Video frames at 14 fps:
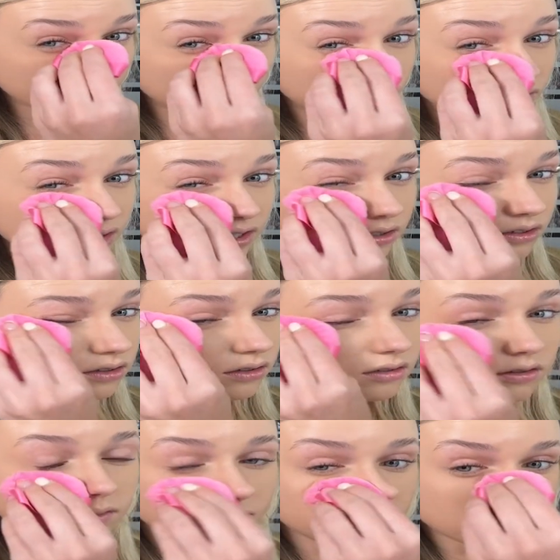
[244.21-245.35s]
And I think I'm
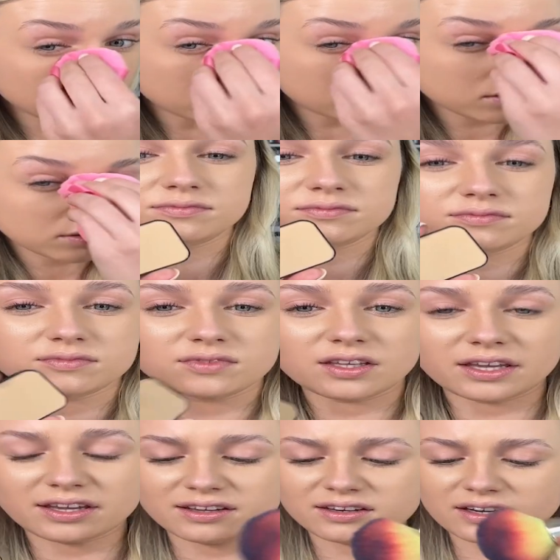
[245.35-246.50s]
gonna set the rest of my face
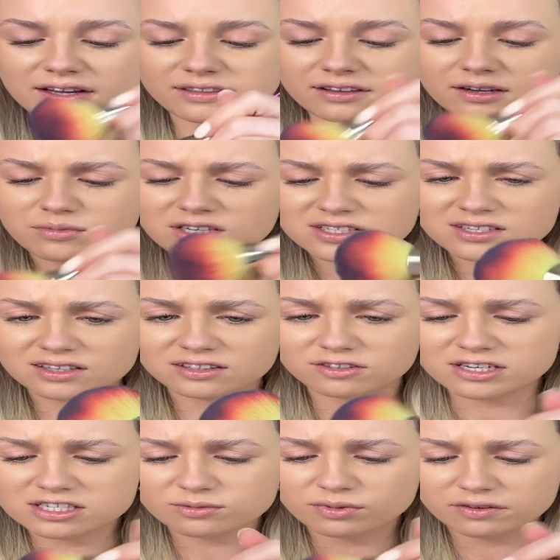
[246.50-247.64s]
with this powder
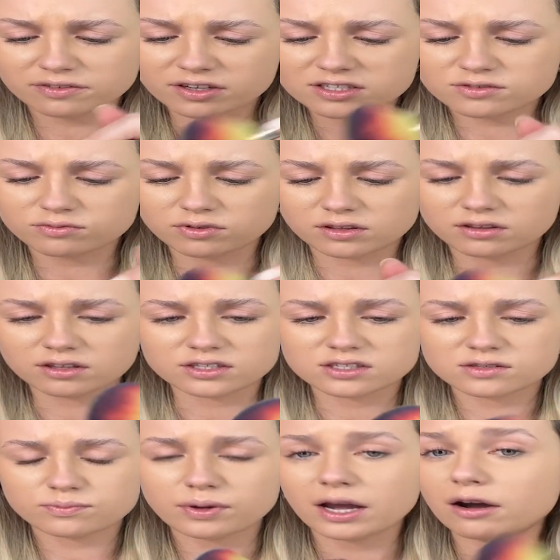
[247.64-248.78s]
foundation thing.
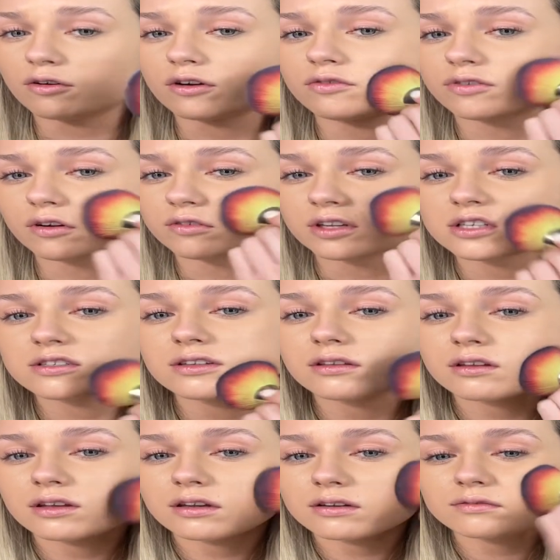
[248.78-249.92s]
And this has SPF in
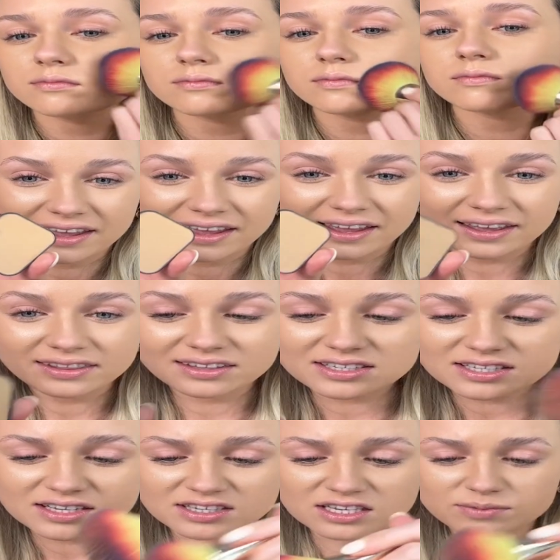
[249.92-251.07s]
it too.
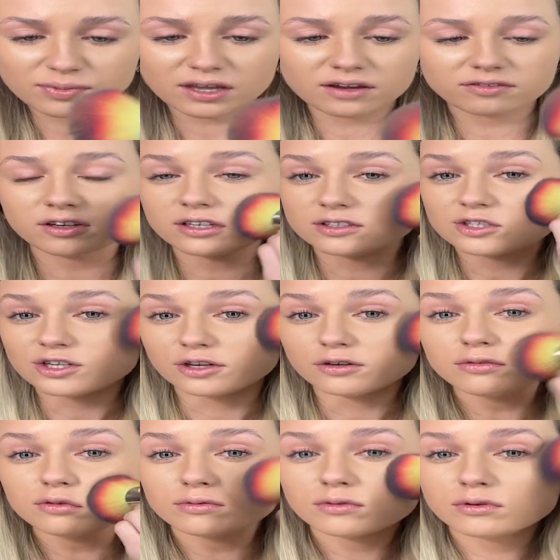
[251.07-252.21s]
Okay, my face is
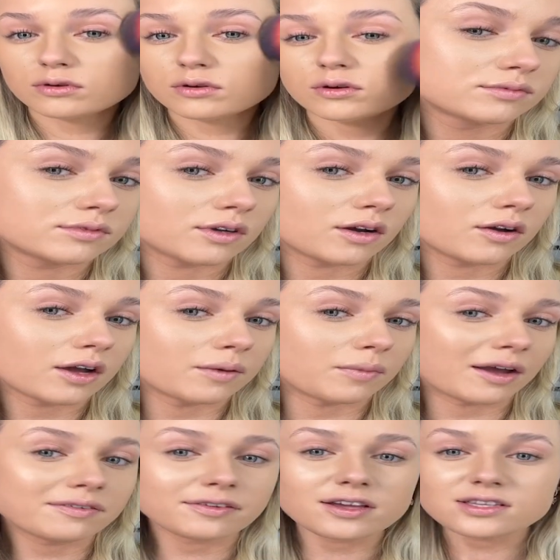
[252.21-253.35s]
set, and I'm not gonna lie, it
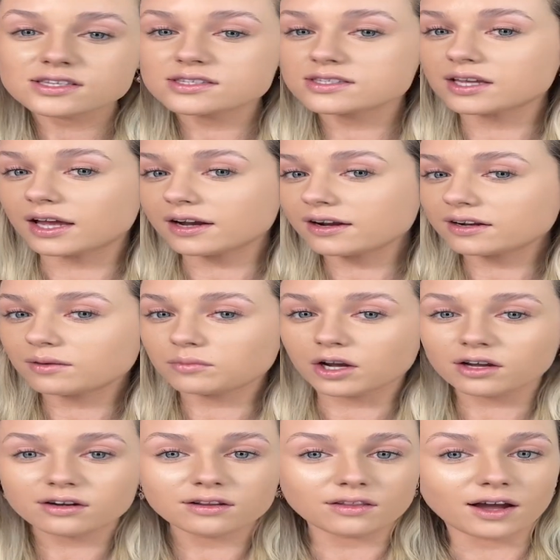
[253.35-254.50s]
looks pretty good.
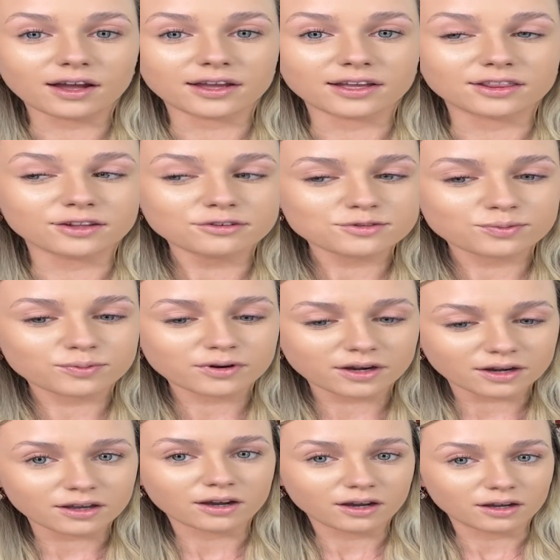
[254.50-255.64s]
Like, my skin looks
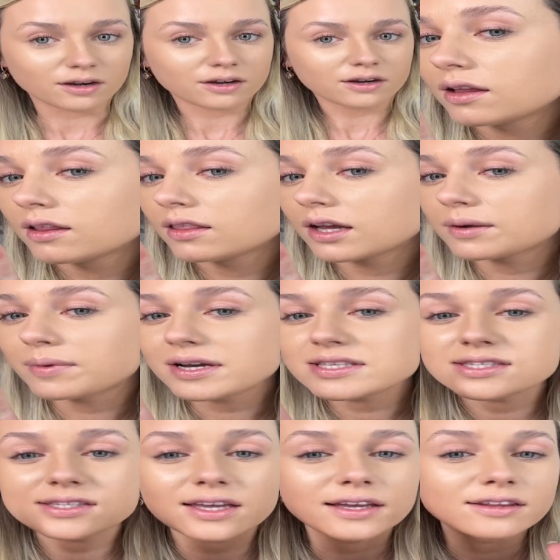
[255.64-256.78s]
so like
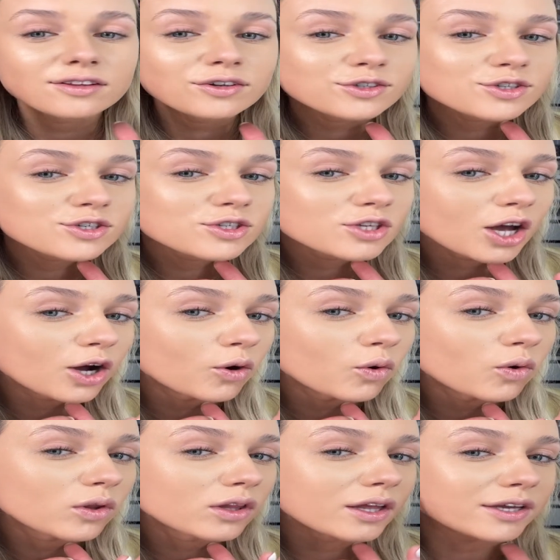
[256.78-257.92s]
soft and
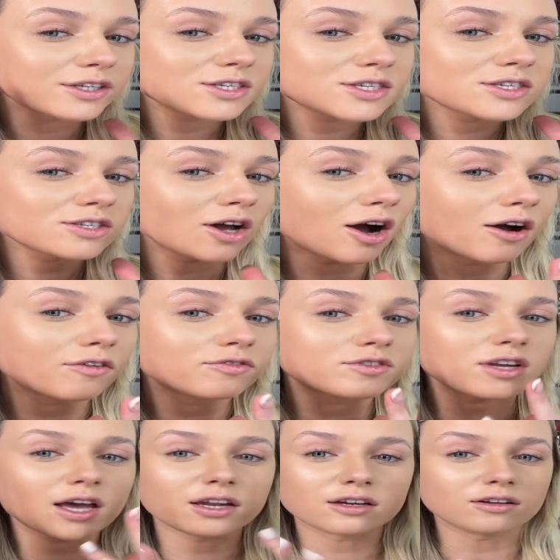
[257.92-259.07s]
glowy. Like, look at that
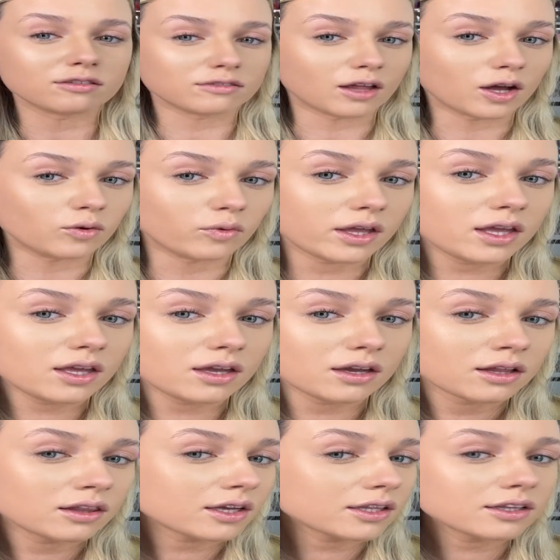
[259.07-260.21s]
freaking glow. Are you kidding me?
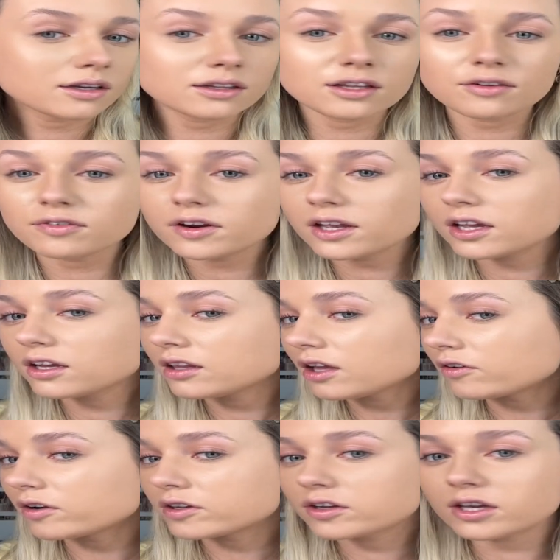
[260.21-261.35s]
I have like a shit ton of
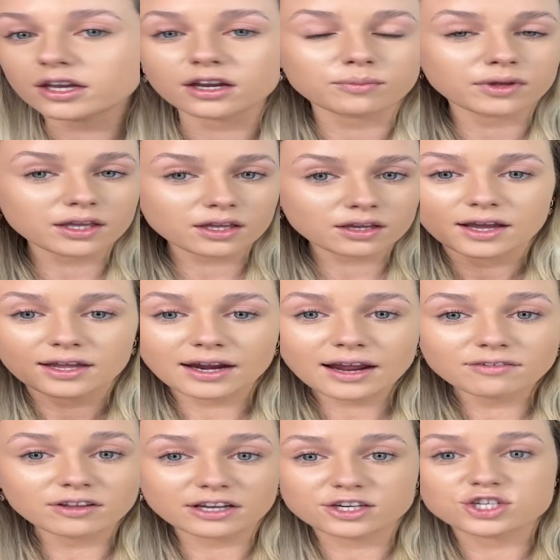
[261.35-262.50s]
powder on top. All right,
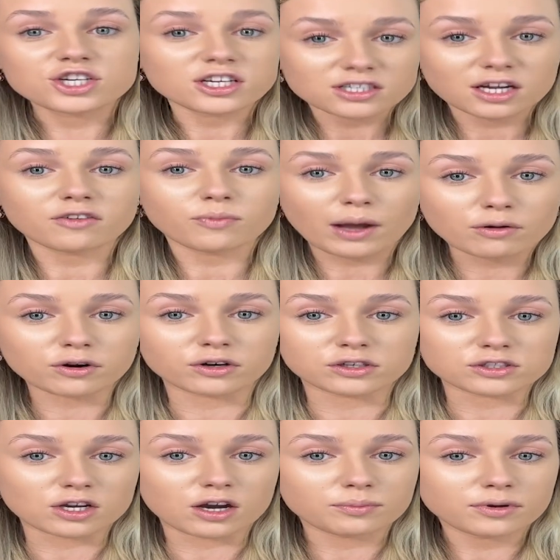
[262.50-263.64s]
we're about halfway done,
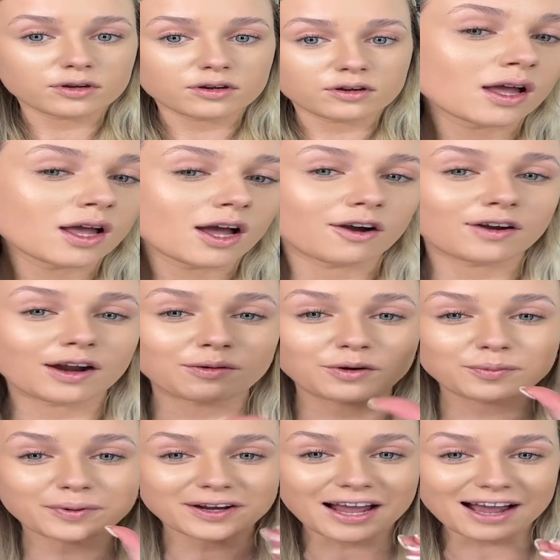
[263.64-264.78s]
but we're about to get
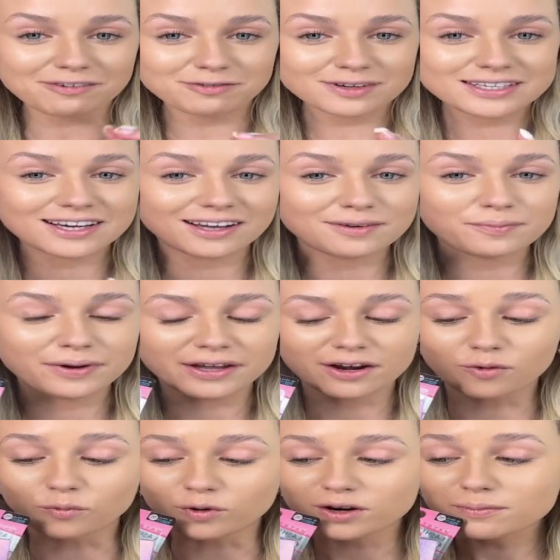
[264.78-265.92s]
into the
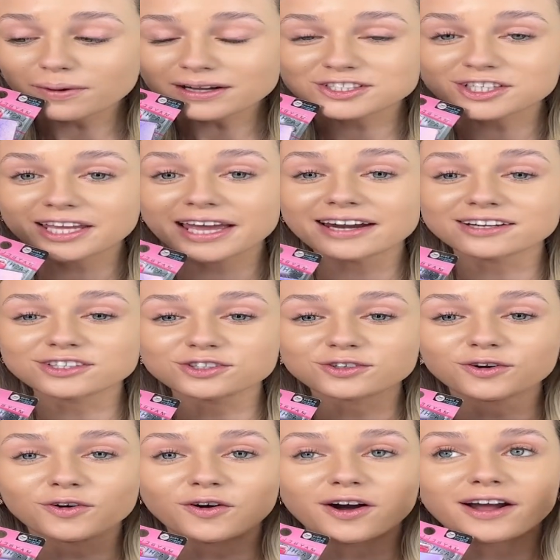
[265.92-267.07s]
funnest products of this
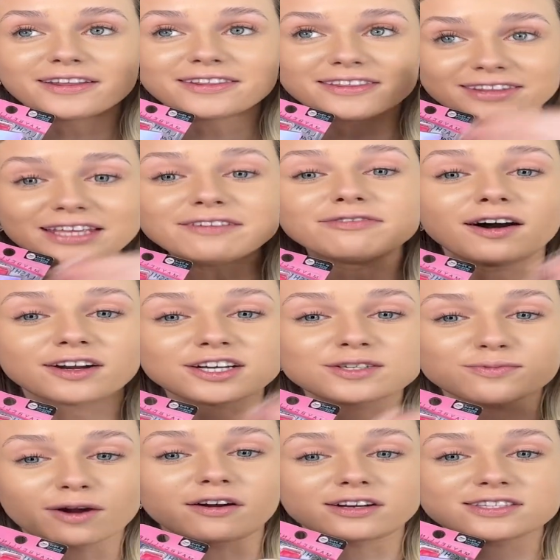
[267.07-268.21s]
video. So I'll see you part 2
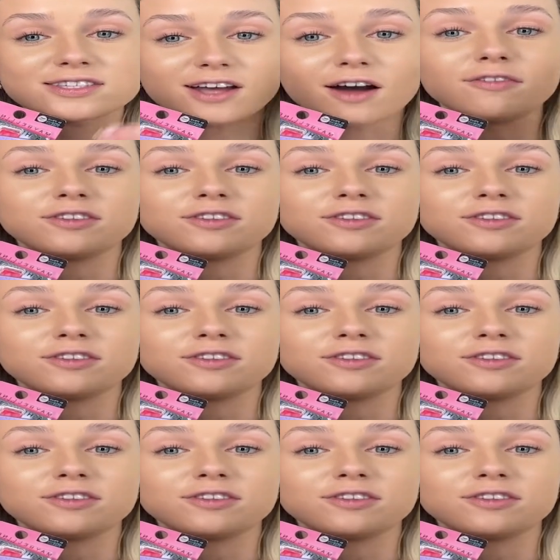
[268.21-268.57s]
of the rest.